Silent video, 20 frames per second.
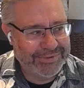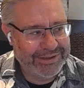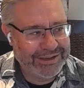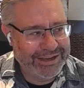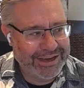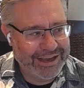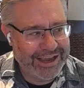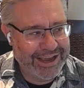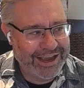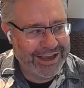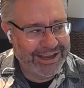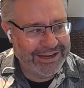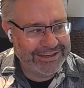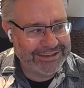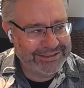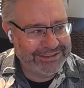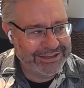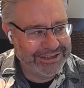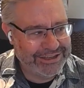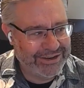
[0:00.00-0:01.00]

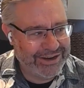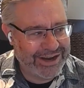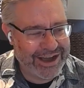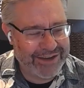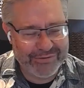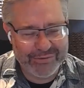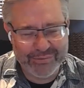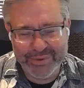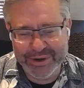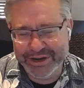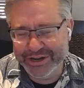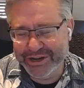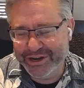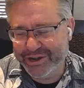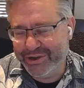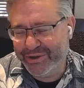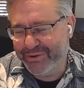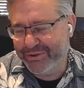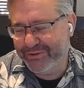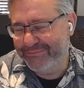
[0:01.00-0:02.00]
And you have a
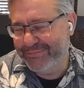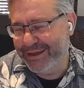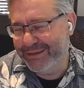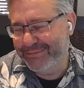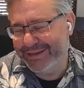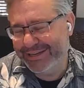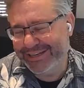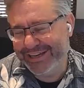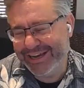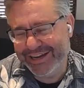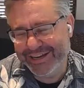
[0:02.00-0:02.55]
window of maybe 10